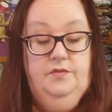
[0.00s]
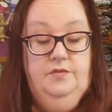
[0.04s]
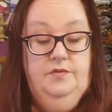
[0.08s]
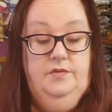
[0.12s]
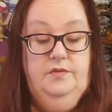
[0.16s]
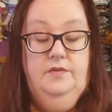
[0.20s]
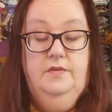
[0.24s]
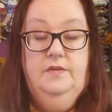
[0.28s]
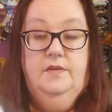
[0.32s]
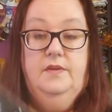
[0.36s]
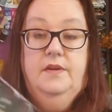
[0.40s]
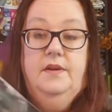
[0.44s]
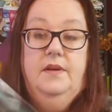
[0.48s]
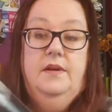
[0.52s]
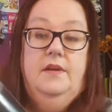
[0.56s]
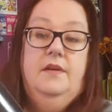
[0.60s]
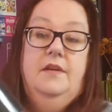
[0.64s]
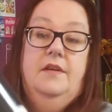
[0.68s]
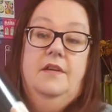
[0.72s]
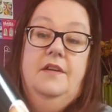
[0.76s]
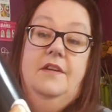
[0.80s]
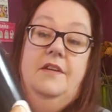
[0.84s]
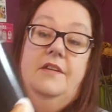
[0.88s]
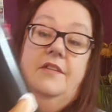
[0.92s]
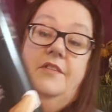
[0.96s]
You like
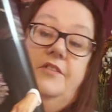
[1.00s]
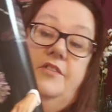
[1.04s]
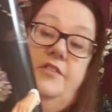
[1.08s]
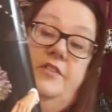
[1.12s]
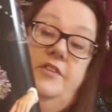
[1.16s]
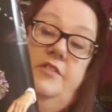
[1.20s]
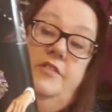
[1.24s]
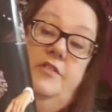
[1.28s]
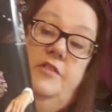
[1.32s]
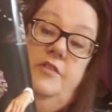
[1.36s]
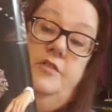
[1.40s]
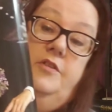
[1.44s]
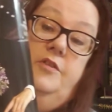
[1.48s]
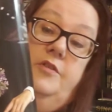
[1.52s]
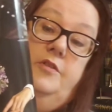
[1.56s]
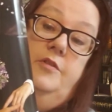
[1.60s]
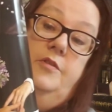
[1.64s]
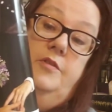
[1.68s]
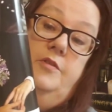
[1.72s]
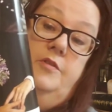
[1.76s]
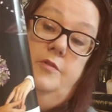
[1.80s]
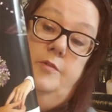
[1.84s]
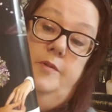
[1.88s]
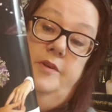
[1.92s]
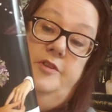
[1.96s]
stitch on your
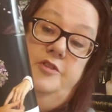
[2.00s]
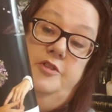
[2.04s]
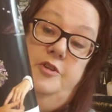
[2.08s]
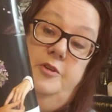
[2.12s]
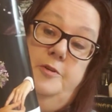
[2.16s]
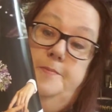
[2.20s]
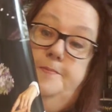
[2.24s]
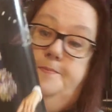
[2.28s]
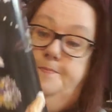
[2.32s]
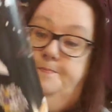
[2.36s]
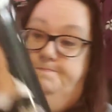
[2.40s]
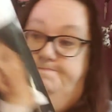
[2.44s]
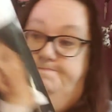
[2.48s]
sweatshirt.